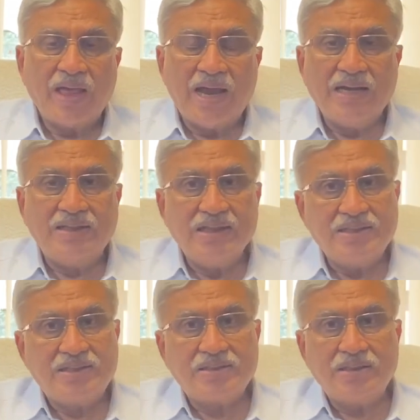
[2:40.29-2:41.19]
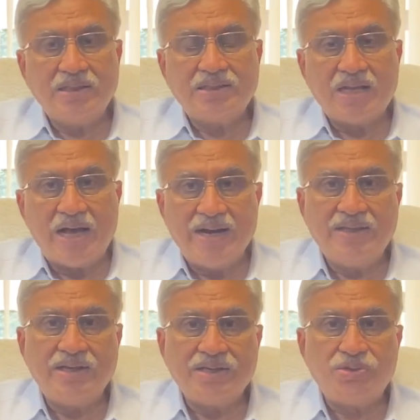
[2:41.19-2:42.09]
And this is
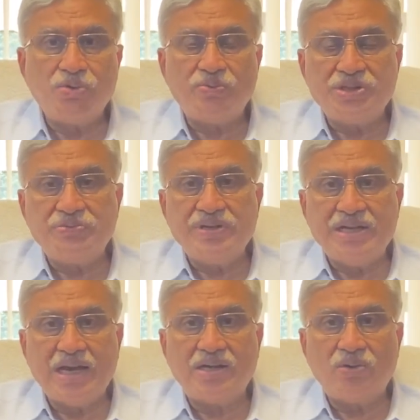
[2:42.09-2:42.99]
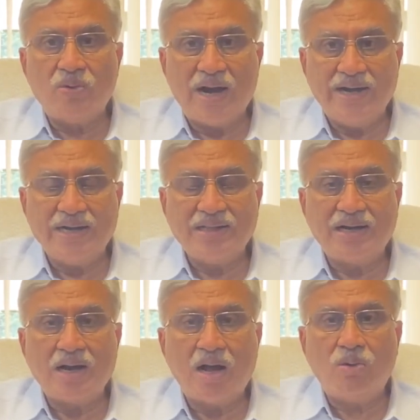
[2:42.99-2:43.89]
another issue which we need to handle,
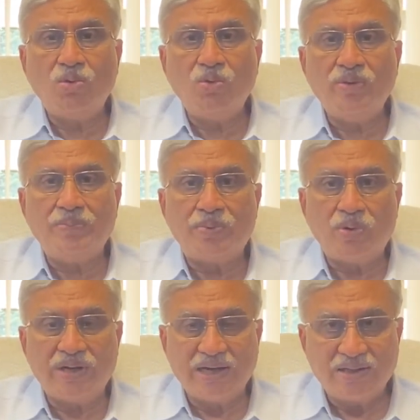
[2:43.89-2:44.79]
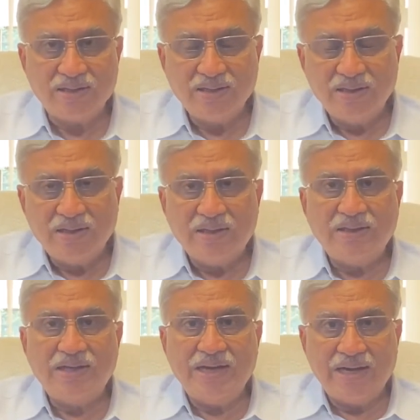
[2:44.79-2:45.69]
that how do we protect
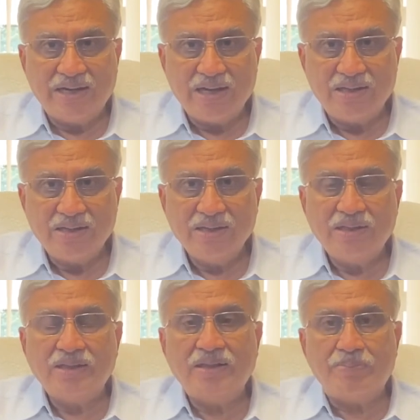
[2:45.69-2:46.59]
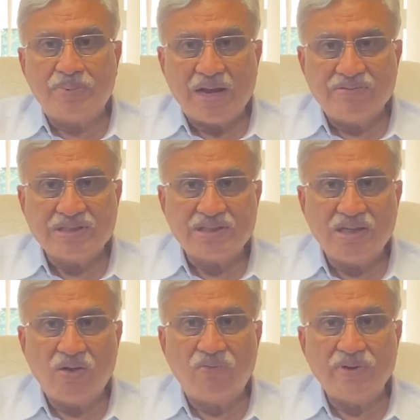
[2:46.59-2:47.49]
the data, the
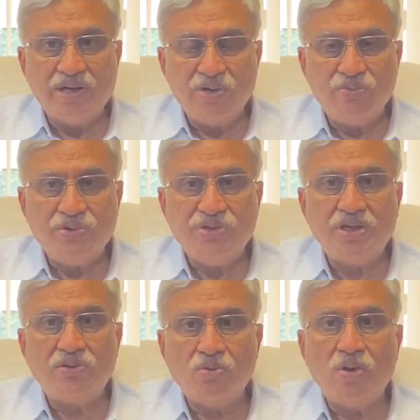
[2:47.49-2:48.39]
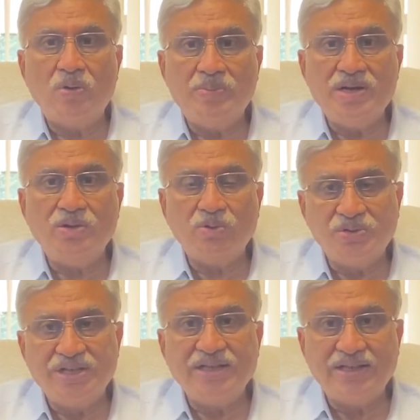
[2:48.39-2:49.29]
privacy of individuals who have been
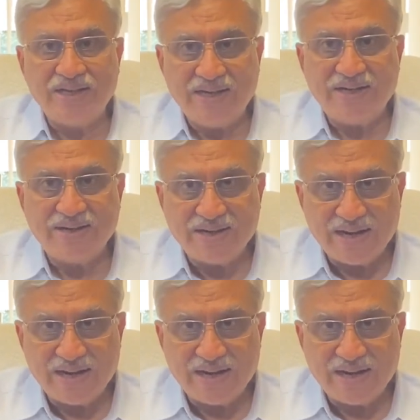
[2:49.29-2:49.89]
using the internet.